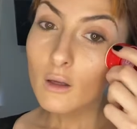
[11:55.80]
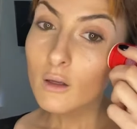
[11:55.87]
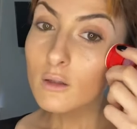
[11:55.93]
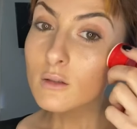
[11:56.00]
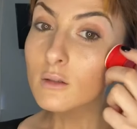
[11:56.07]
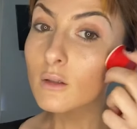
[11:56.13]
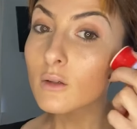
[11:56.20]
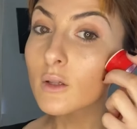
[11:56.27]

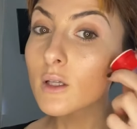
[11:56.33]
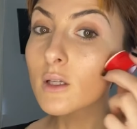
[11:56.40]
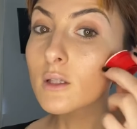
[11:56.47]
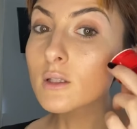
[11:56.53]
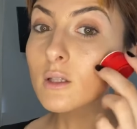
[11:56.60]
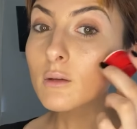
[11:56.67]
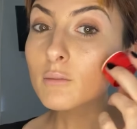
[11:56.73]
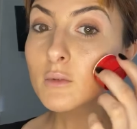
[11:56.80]
So this,
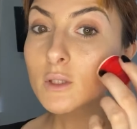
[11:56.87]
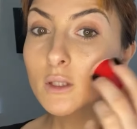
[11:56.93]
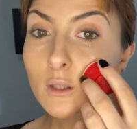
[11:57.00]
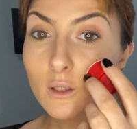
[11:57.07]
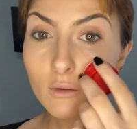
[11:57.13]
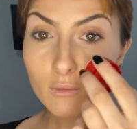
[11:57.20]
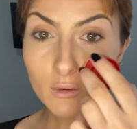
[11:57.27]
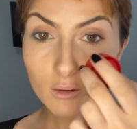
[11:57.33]
I'm just gonna
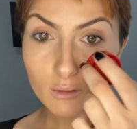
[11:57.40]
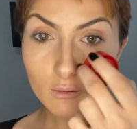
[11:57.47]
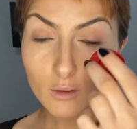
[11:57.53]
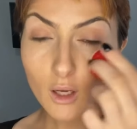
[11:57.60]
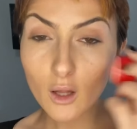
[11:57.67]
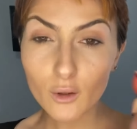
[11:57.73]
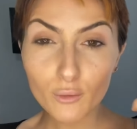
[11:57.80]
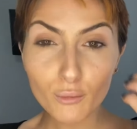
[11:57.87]
give a little
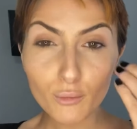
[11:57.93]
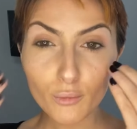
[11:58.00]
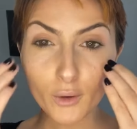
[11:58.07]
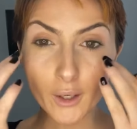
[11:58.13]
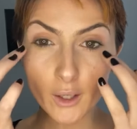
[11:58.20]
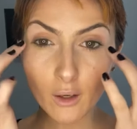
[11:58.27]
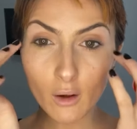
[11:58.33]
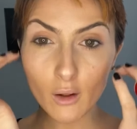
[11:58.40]
color
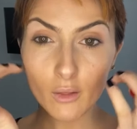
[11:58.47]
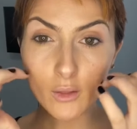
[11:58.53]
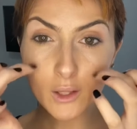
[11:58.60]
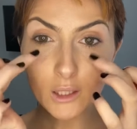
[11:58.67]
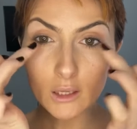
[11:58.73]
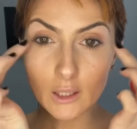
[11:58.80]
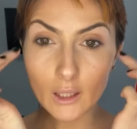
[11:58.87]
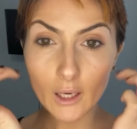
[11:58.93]
right on like
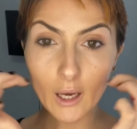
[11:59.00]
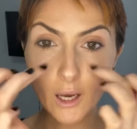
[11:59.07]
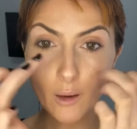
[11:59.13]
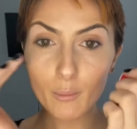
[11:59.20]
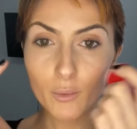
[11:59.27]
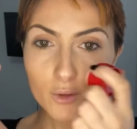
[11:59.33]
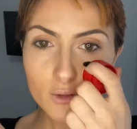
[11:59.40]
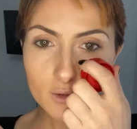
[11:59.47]
the
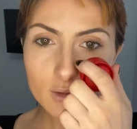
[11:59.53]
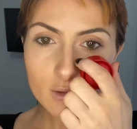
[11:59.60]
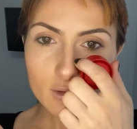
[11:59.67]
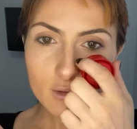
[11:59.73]
apples.